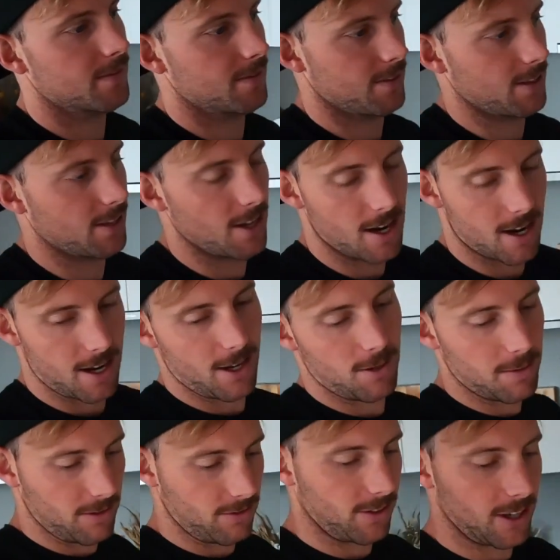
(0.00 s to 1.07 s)
Nah, he'll
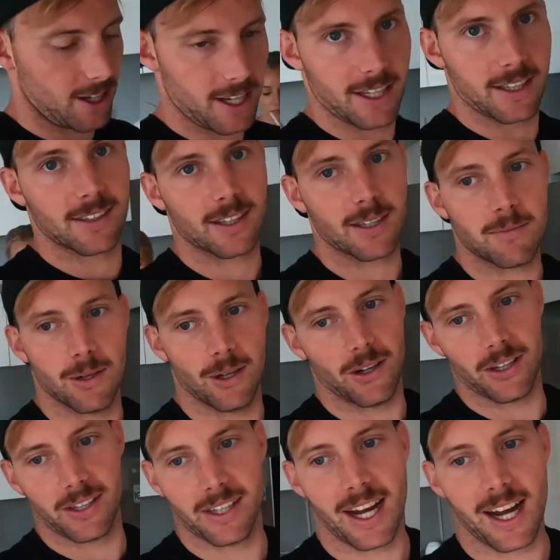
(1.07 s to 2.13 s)
be fine. Come
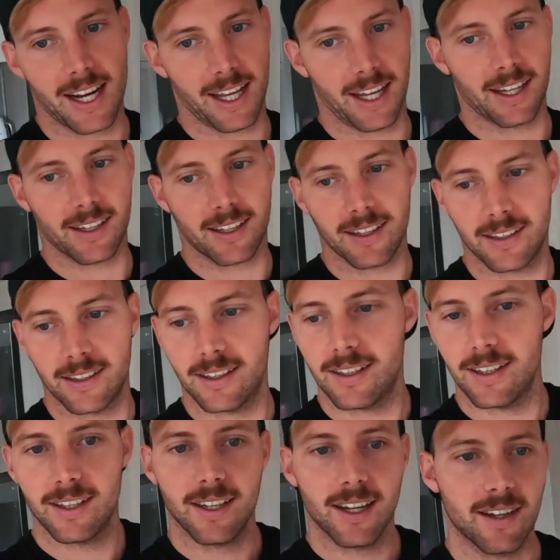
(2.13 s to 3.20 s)
on, darling.
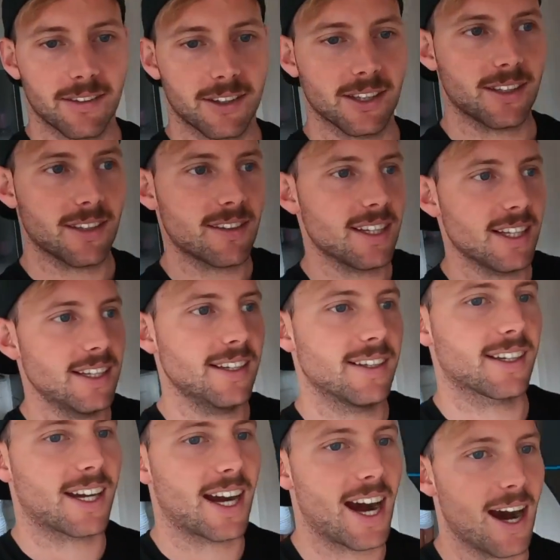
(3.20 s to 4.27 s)
I've got the seat in the
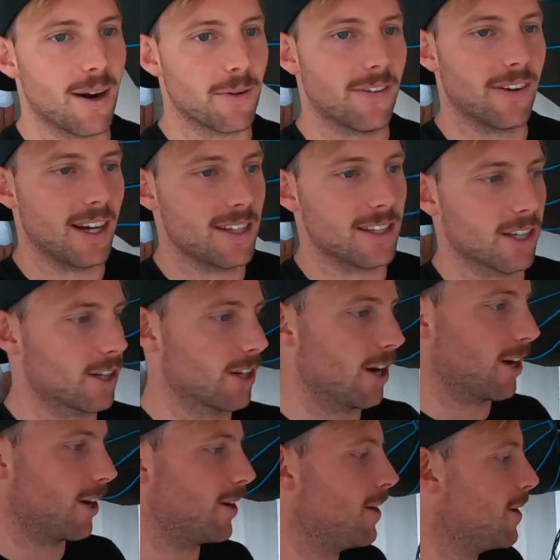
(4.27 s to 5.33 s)
car. We're ready to
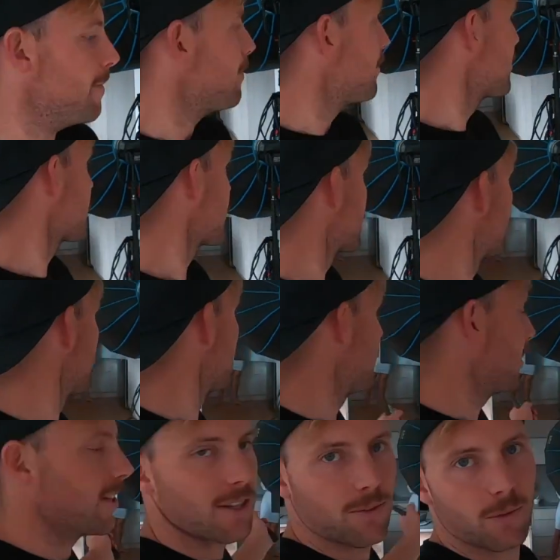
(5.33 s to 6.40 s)
go. We
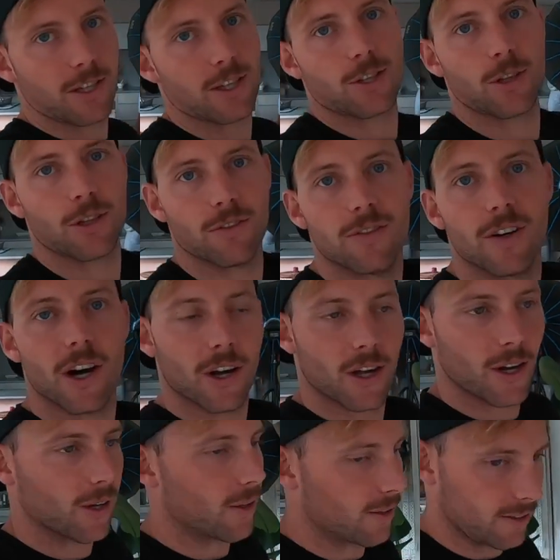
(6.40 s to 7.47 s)
just took a
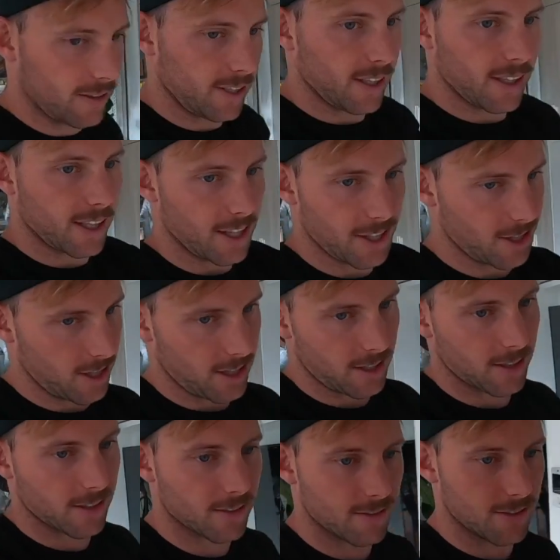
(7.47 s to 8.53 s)
photo in the kitchen
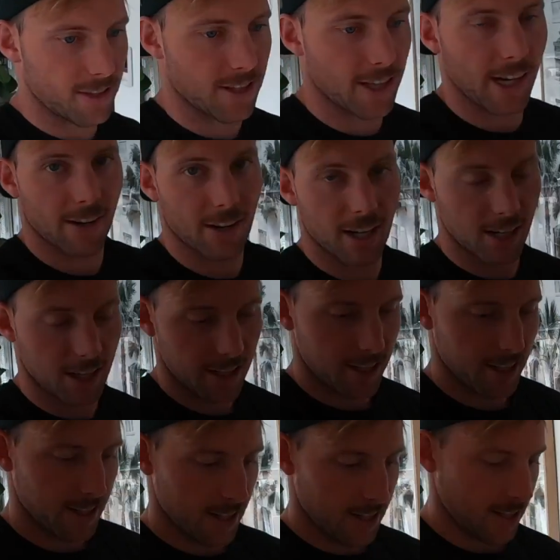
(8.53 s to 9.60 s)
for Sarah.
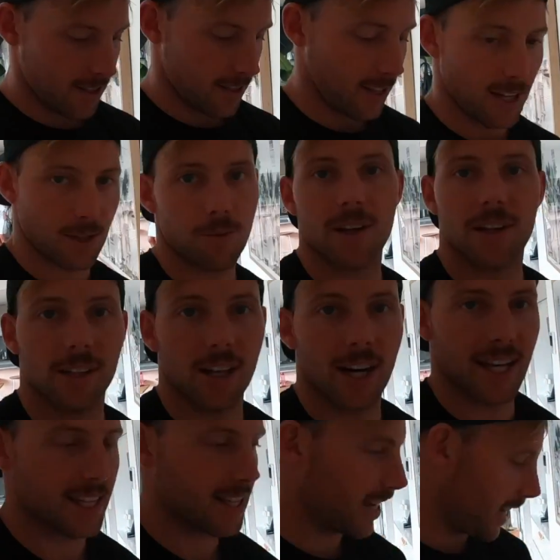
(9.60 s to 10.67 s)
So that's why the
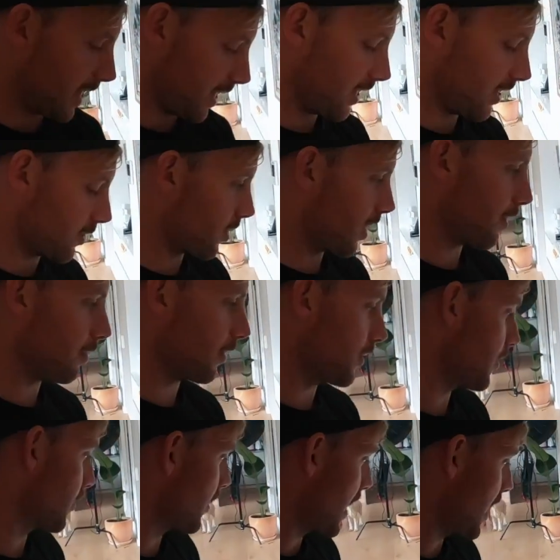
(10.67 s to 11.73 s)
light's out and
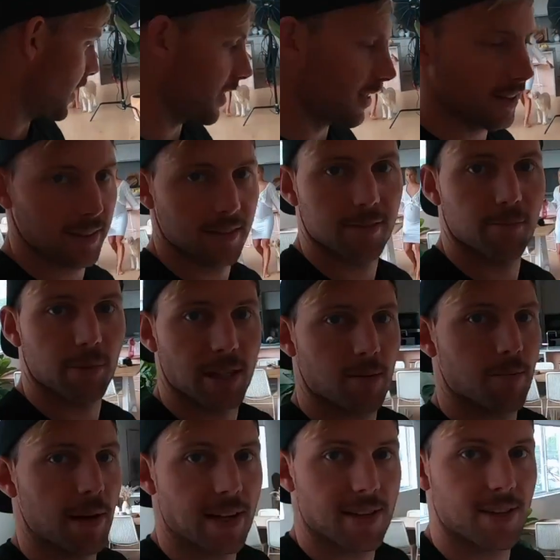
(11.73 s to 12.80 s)
tripods are out and bits and
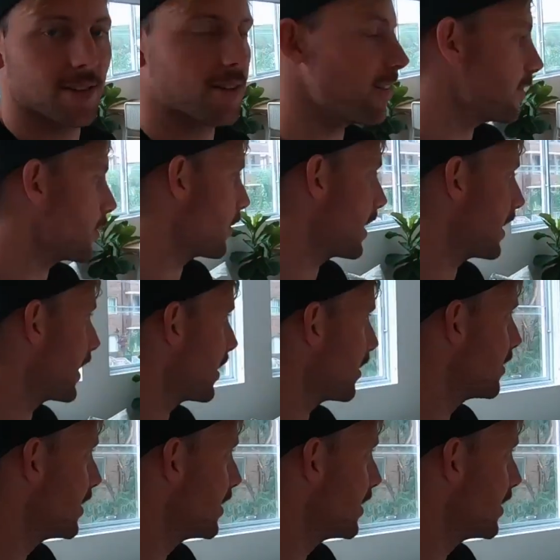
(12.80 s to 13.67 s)
pieces are everywhere now.